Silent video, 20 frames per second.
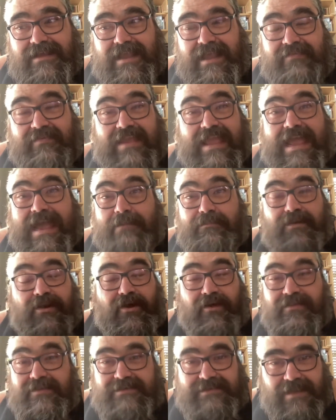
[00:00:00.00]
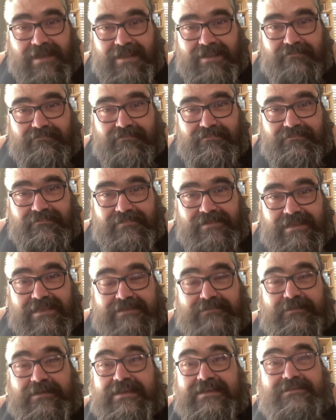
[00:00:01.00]
and they happen all the time,
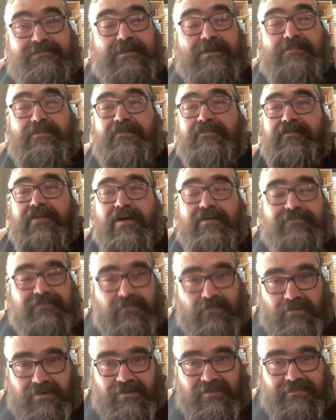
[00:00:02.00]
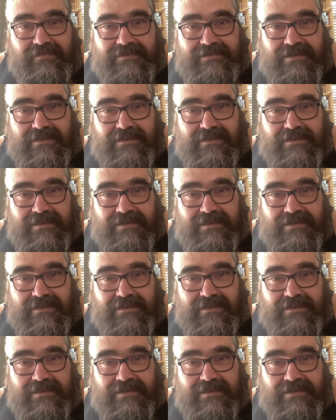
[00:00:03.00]
is because people fall for it all the